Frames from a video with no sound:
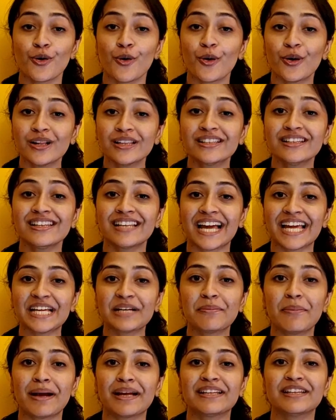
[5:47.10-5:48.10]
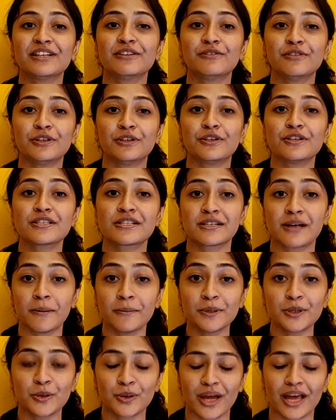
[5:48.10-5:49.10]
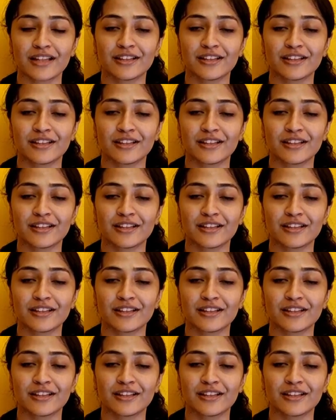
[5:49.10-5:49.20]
so all the like-minded winners come